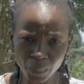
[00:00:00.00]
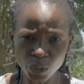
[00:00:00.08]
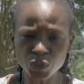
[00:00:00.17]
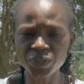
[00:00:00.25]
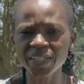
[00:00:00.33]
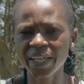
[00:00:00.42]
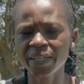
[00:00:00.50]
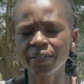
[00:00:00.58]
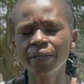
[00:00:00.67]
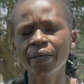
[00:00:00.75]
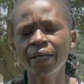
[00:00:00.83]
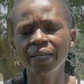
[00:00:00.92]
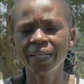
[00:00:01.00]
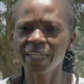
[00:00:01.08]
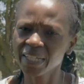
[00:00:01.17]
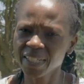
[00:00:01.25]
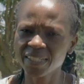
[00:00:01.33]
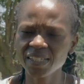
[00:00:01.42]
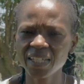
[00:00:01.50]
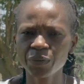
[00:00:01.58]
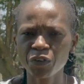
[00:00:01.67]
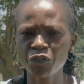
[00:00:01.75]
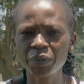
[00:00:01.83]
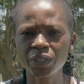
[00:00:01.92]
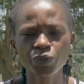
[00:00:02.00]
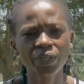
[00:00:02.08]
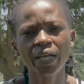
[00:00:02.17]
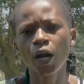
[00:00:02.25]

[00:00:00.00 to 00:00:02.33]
today. In addition, we have been doing